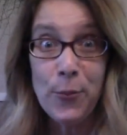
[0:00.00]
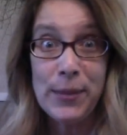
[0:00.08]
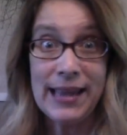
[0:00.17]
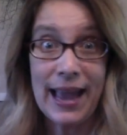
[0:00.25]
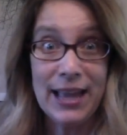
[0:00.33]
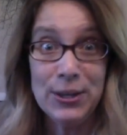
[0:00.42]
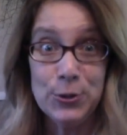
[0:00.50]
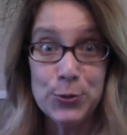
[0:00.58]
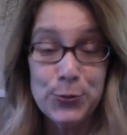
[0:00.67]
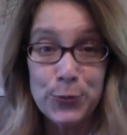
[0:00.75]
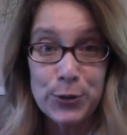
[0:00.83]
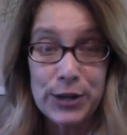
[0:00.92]
me and you
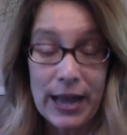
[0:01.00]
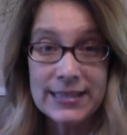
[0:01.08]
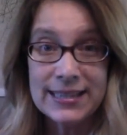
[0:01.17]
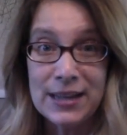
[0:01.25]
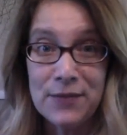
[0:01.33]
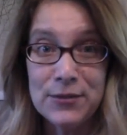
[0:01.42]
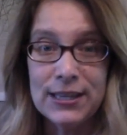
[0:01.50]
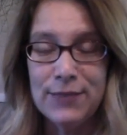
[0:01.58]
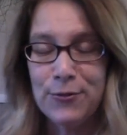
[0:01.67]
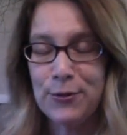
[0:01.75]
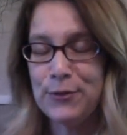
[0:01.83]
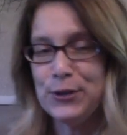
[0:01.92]
were nice enough to leave
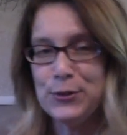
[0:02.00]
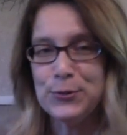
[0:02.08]
a review.